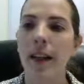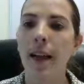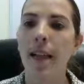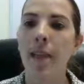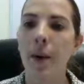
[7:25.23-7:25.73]

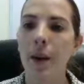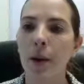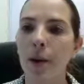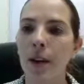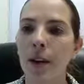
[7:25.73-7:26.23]
And that way
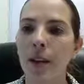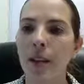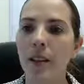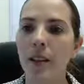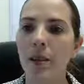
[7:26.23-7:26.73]
we
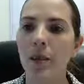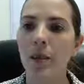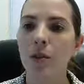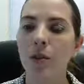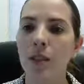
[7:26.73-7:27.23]
can use
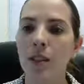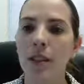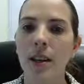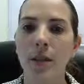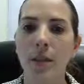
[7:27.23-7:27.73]
just the
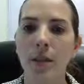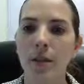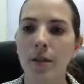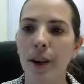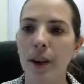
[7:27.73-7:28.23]
name of the
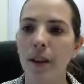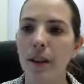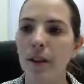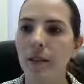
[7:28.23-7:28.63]
file